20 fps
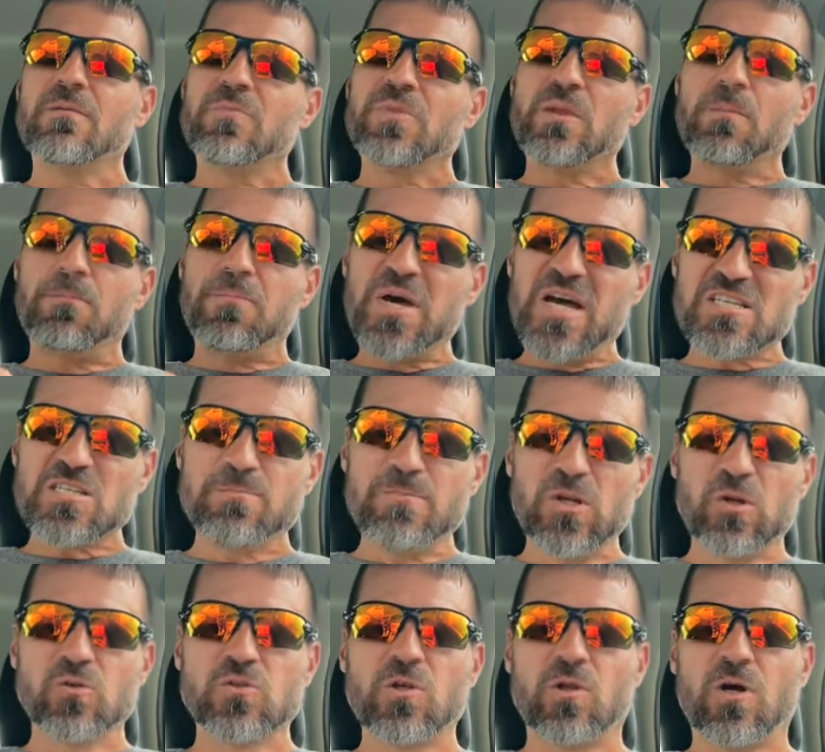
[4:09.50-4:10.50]
The best
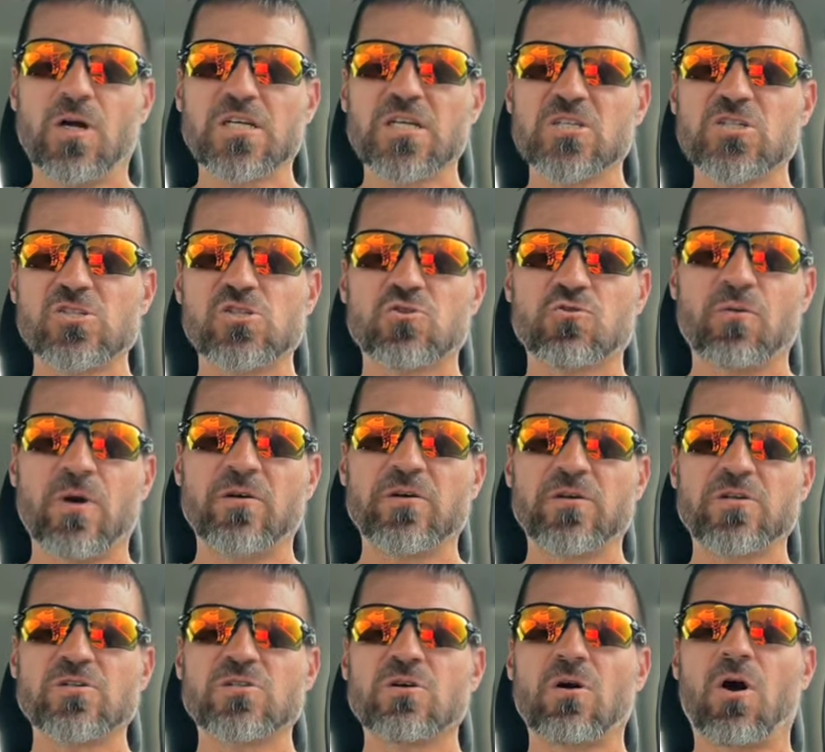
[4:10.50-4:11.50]
middle to long distance
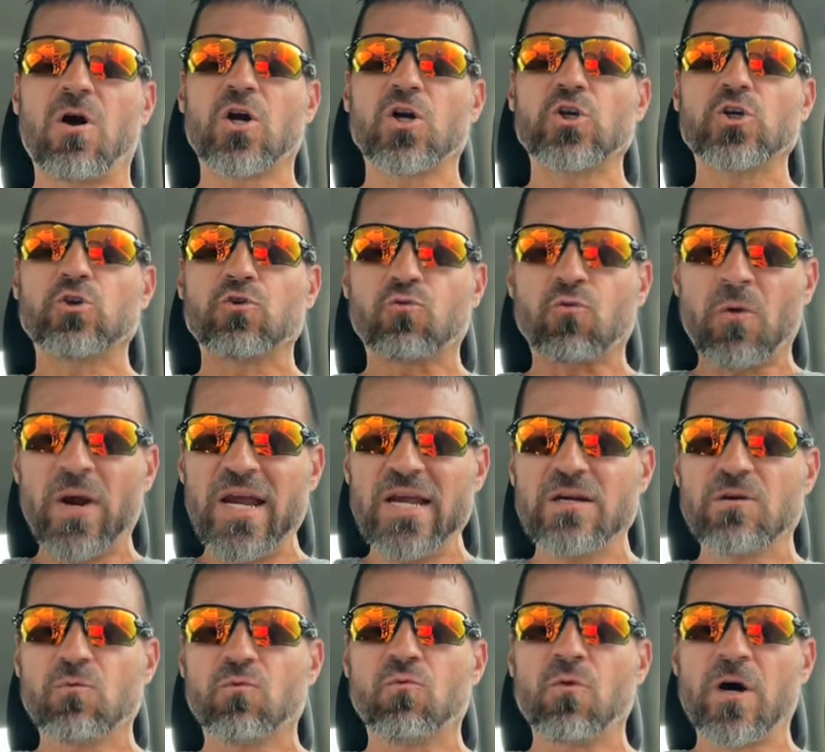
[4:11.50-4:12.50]
runners are great
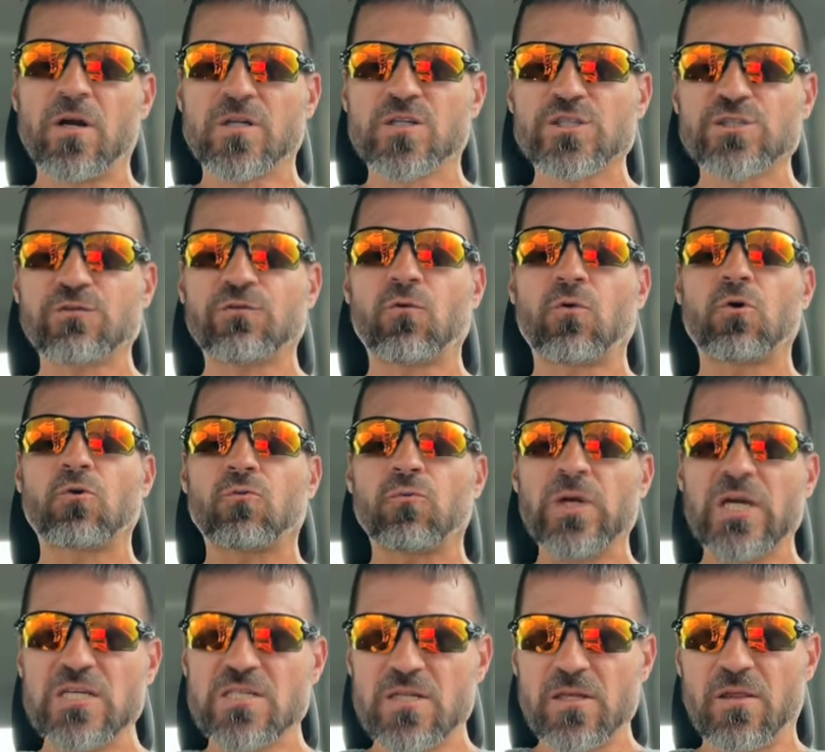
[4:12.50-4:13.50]
runners for a
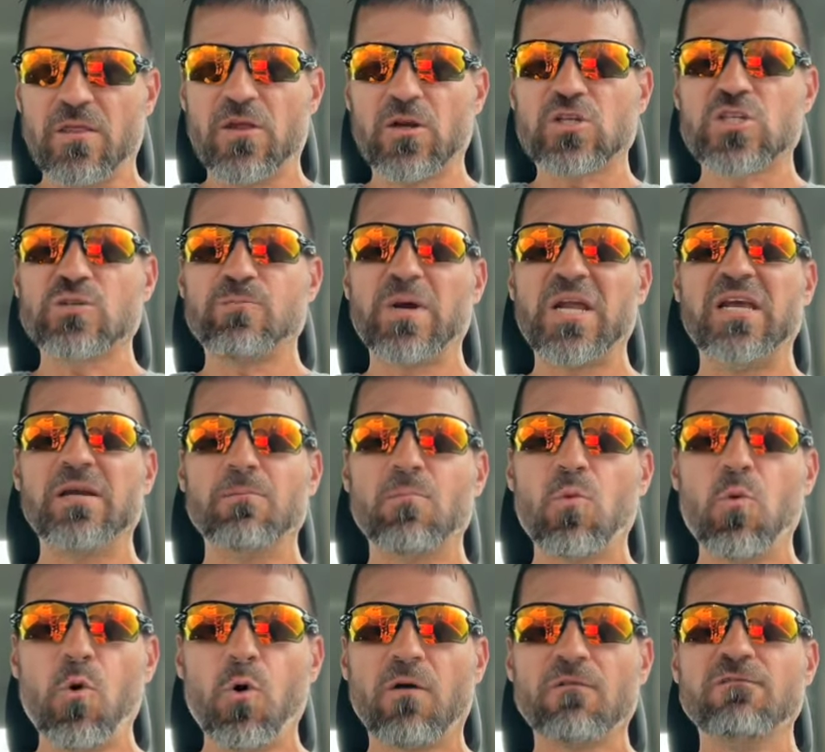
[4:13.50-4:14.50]
reason. They're spending
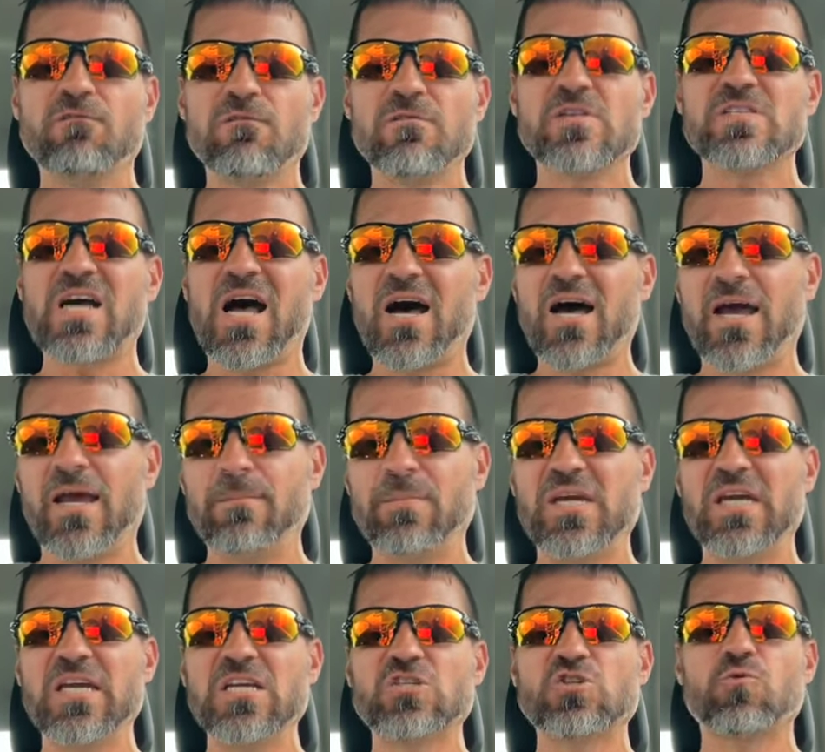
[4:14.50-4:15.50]
more time
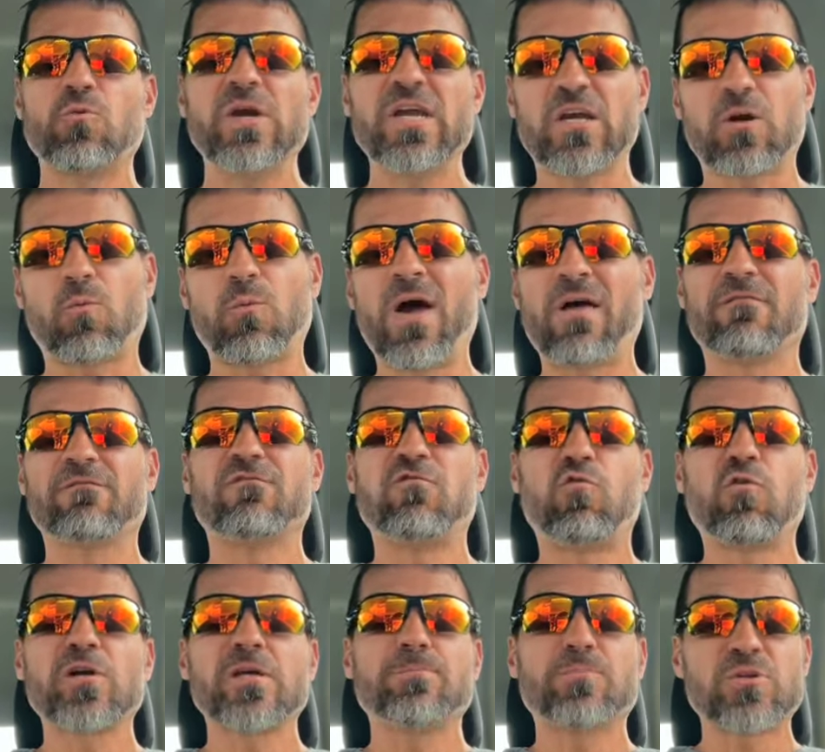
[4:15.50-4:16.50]
each week, around
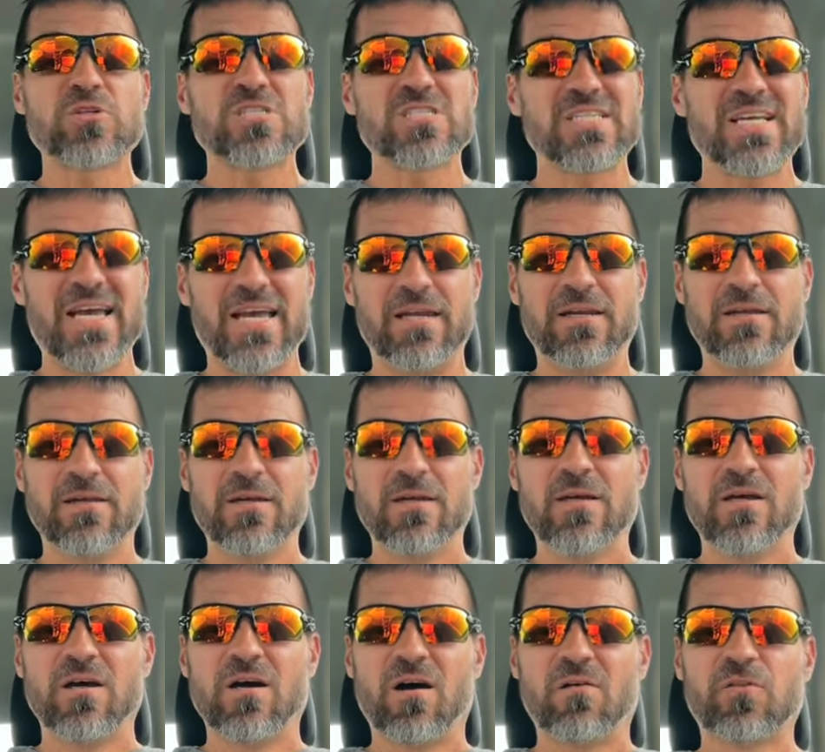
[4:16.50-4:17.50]
40%
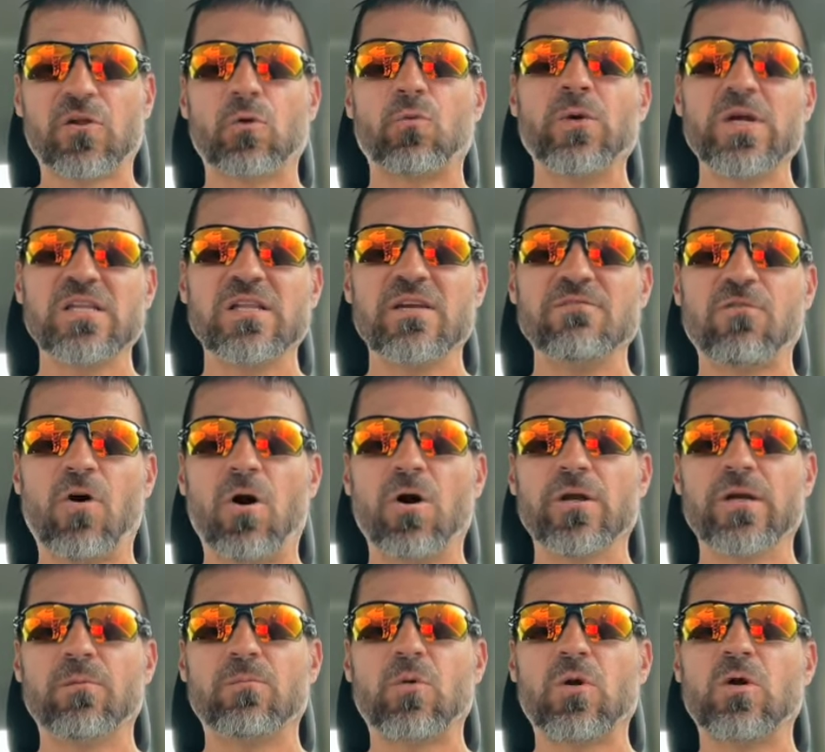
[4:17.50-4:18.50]
of their weekly
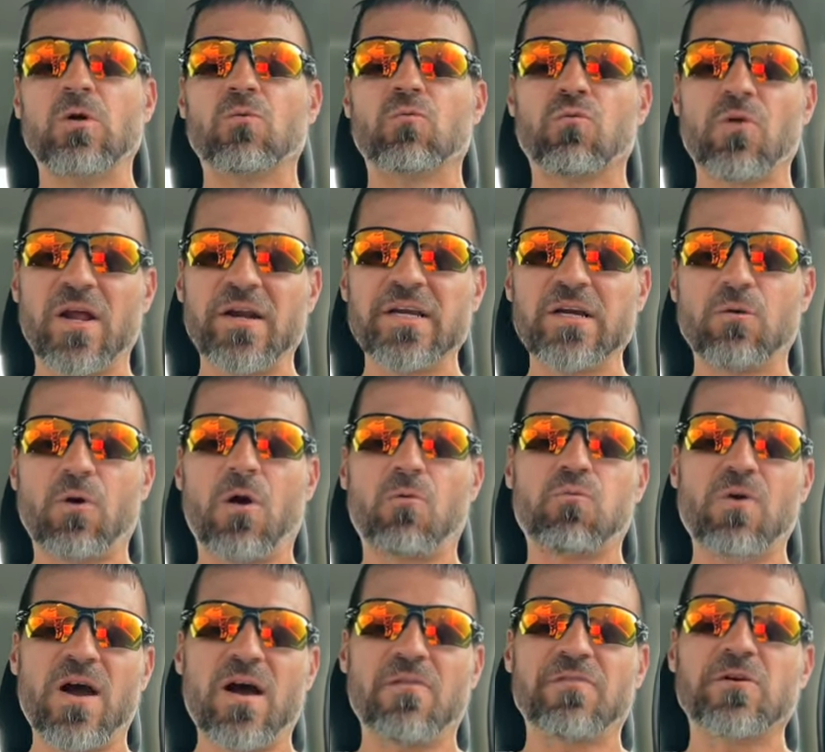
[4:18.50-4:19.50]
volume running
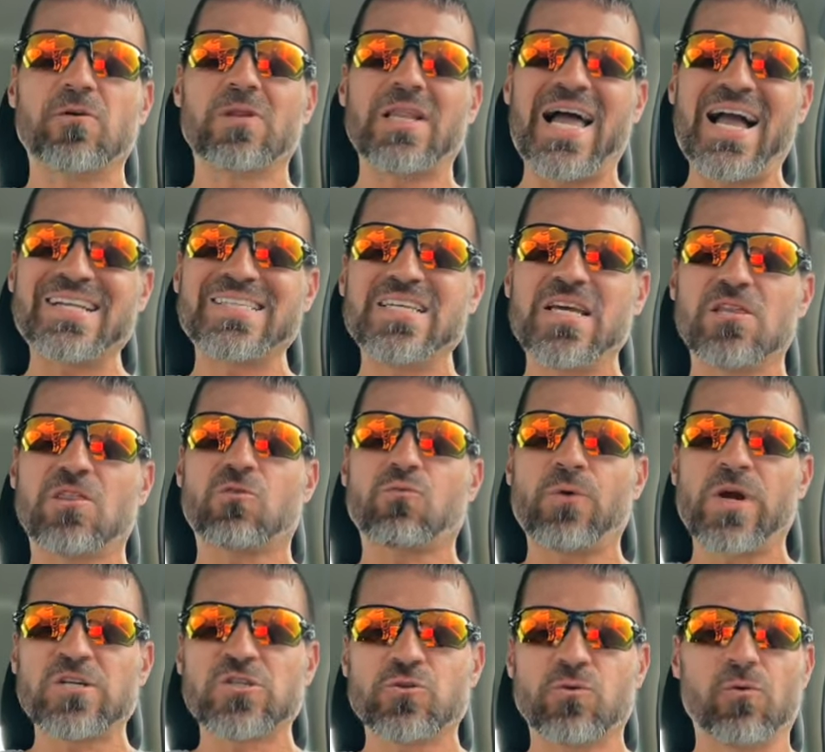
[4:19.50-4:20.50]
around their lactate
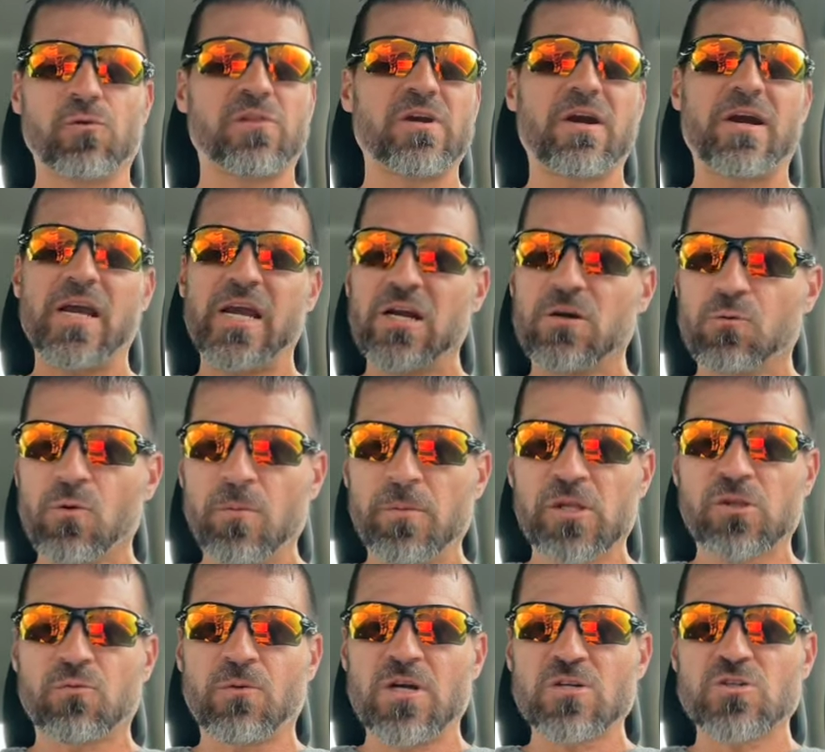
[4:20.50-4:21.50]
threshold, their
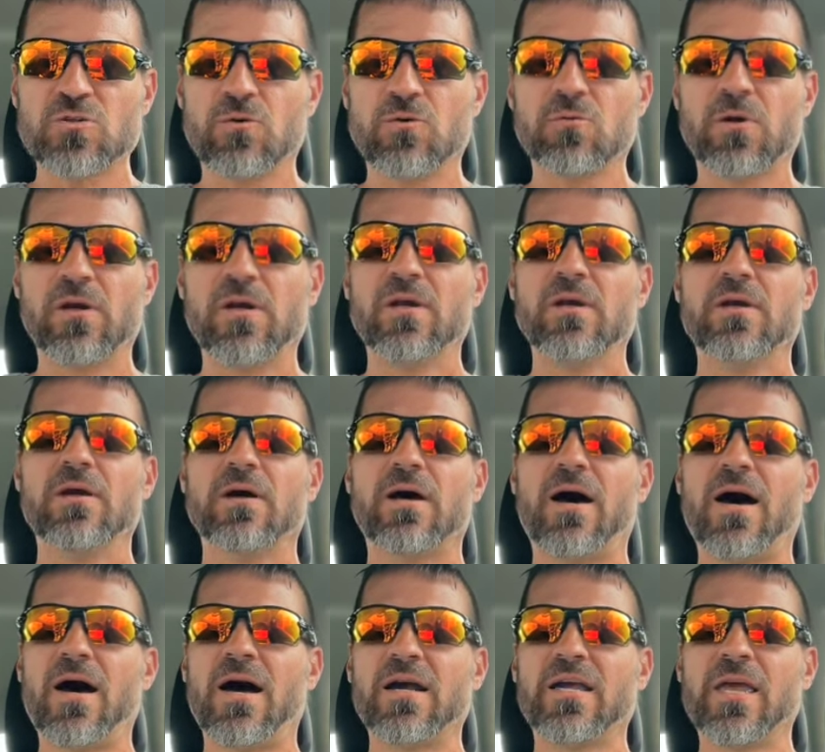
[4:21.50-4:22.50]
anaerobic threshold
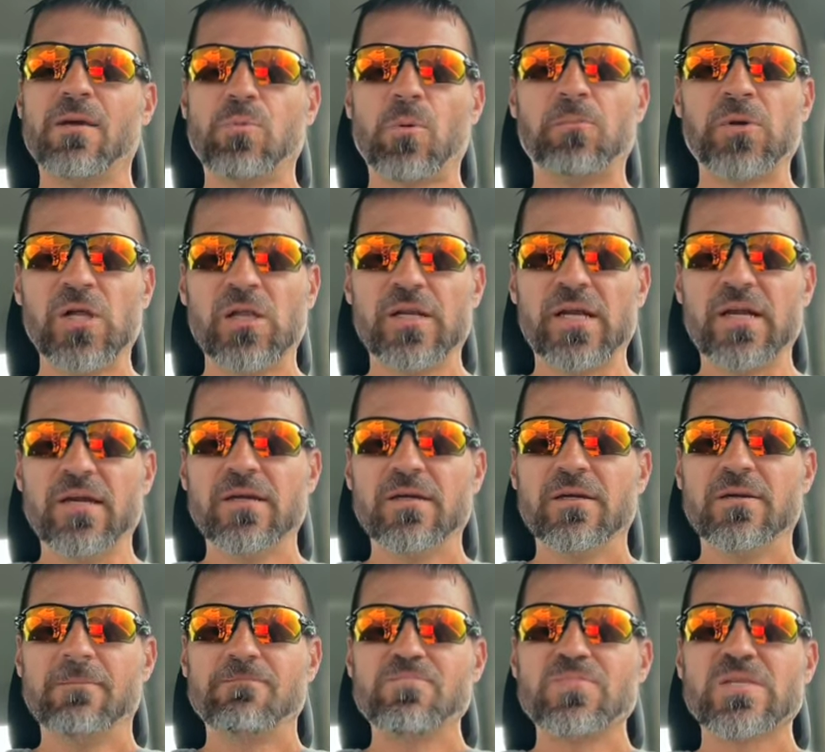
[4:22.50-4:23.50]
uh, capability.
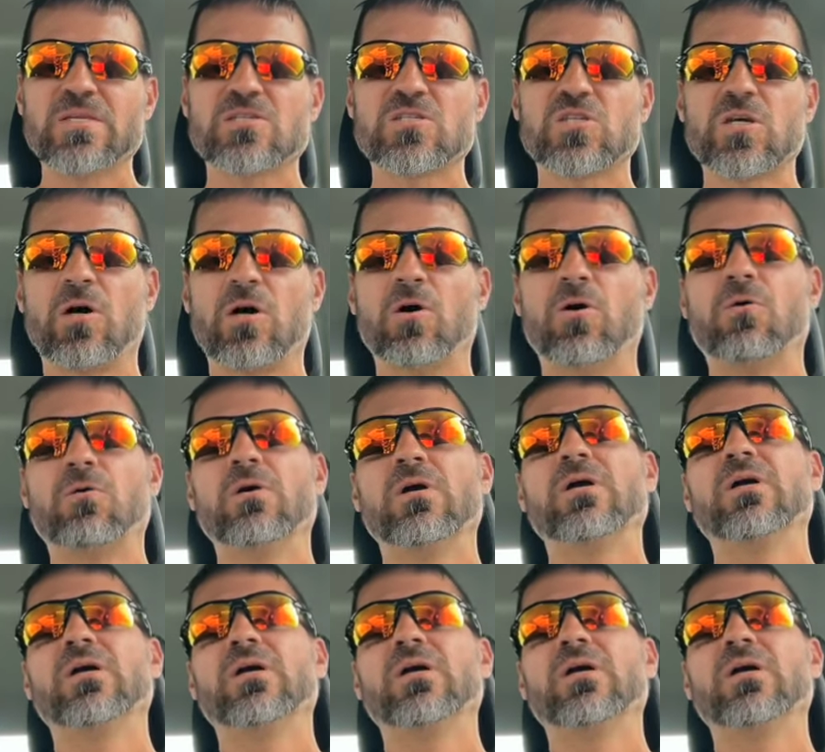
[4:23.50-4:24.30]
So